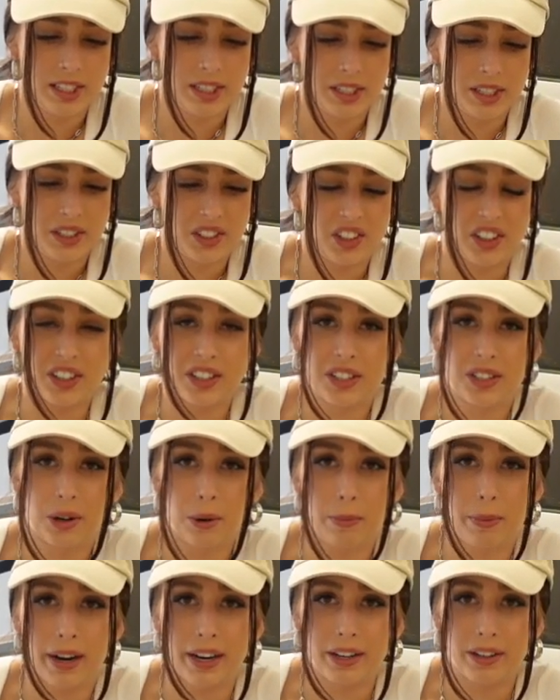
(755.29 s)
Should I just
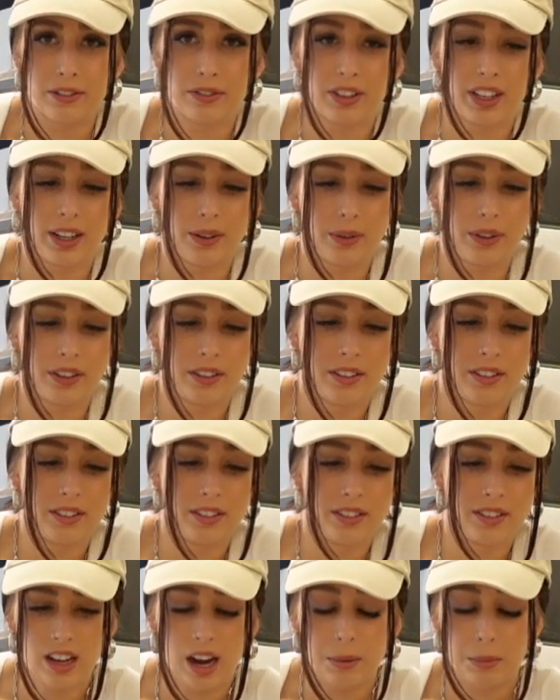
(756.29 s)
go buy new flour?
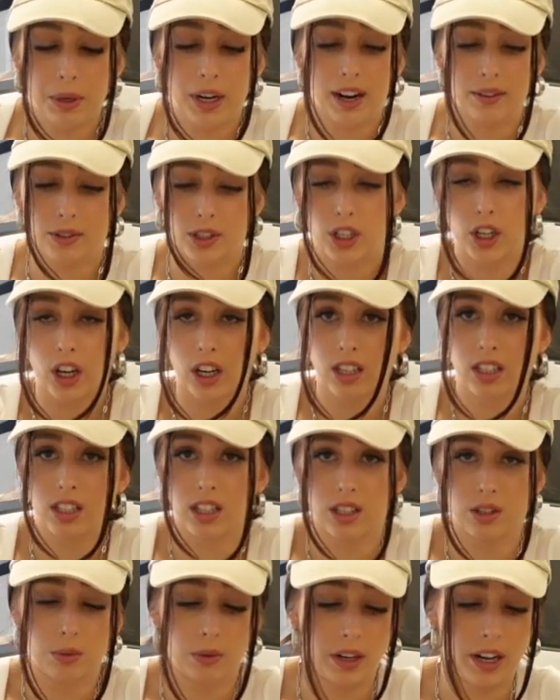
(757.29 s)
I'm gonna have to toss
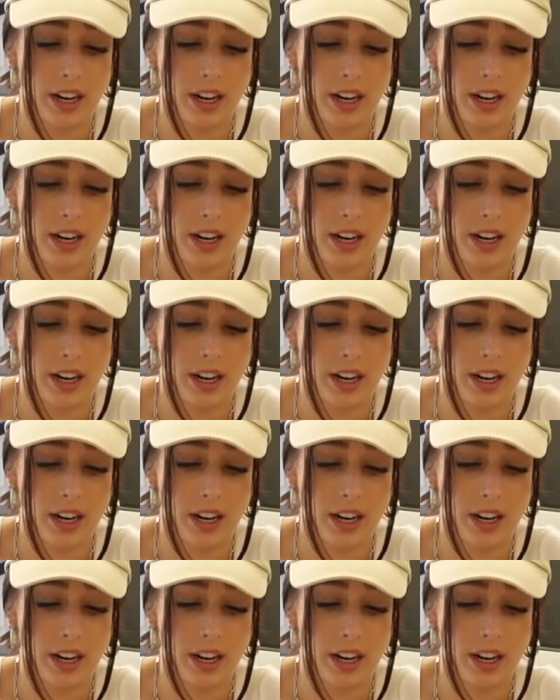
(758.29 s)
this one